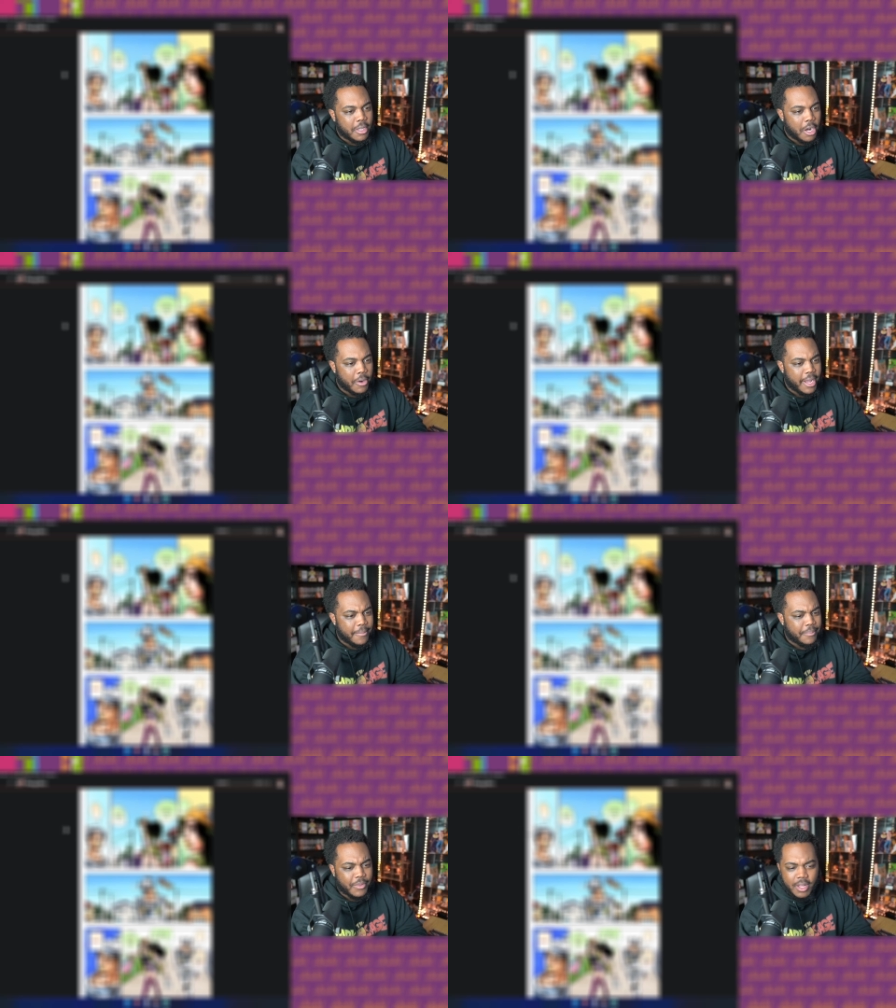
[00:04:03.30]
All right.
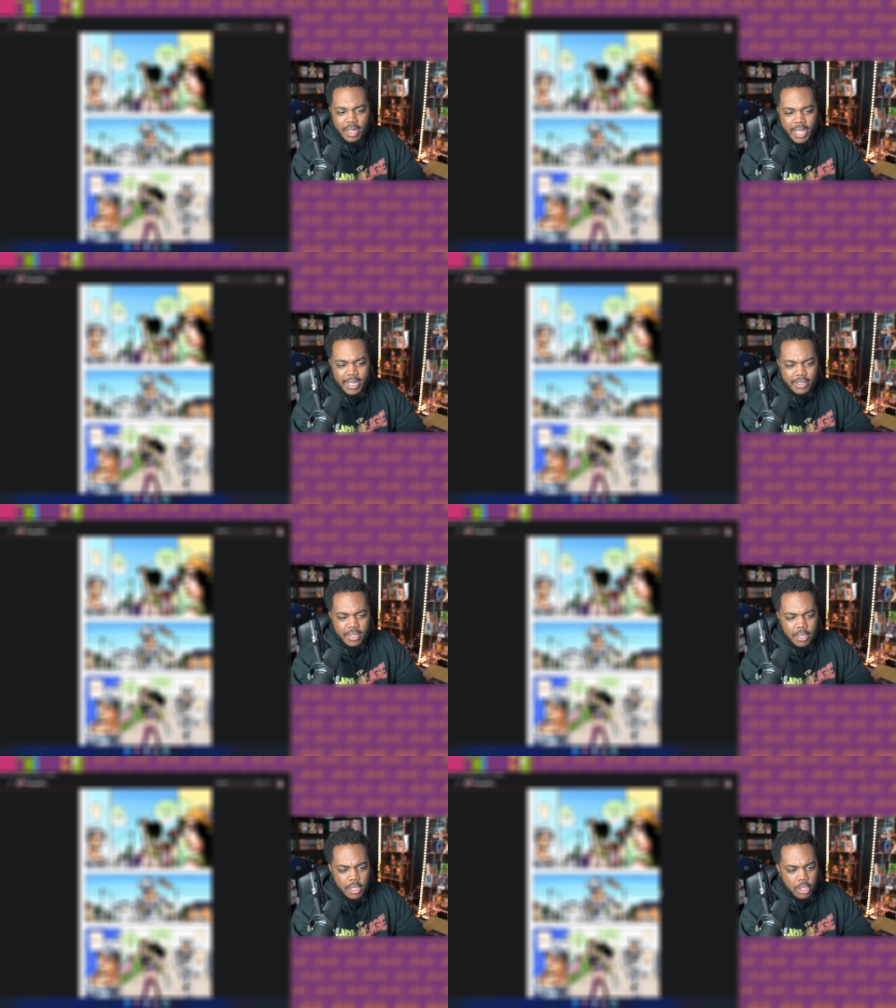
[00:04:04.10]
Clance,
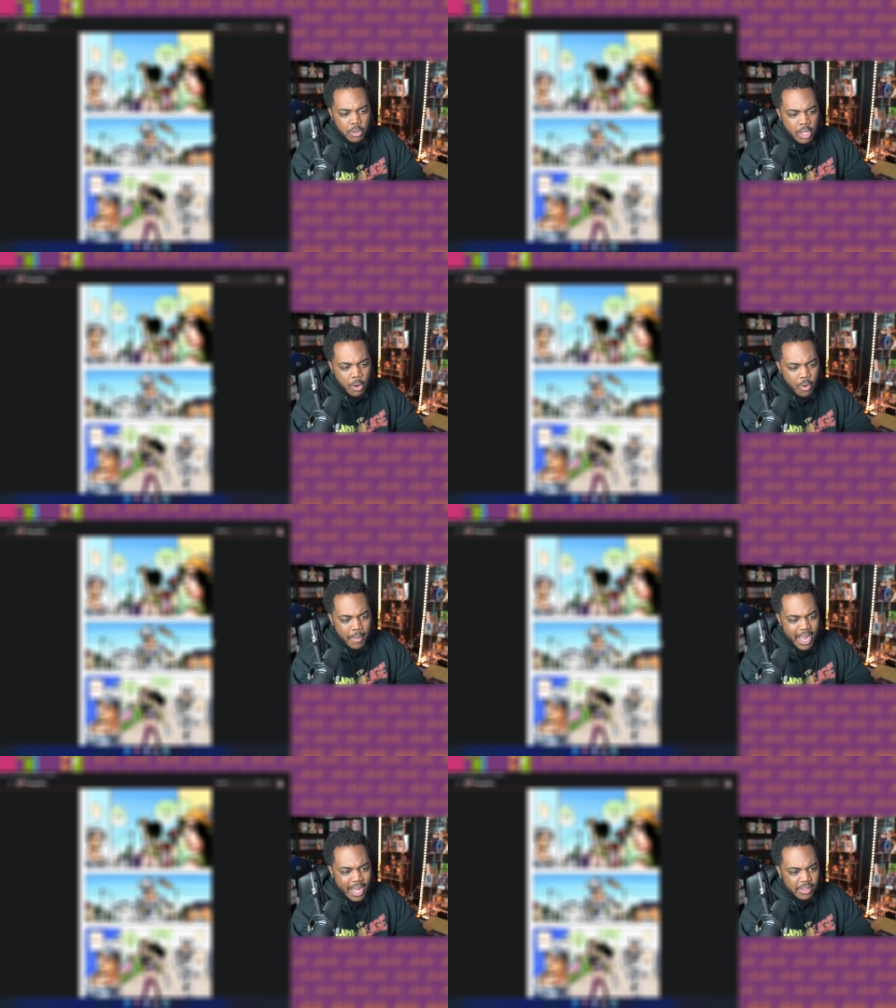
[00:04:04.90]
you know where
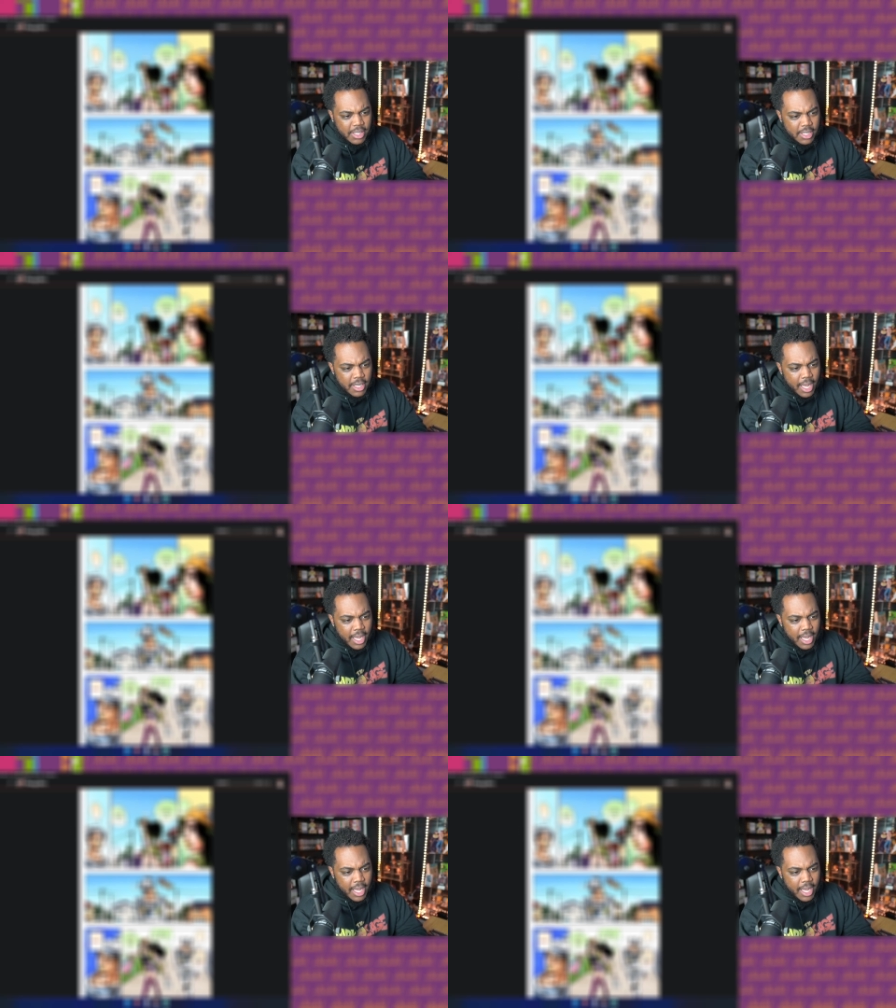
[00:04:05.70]
my house is?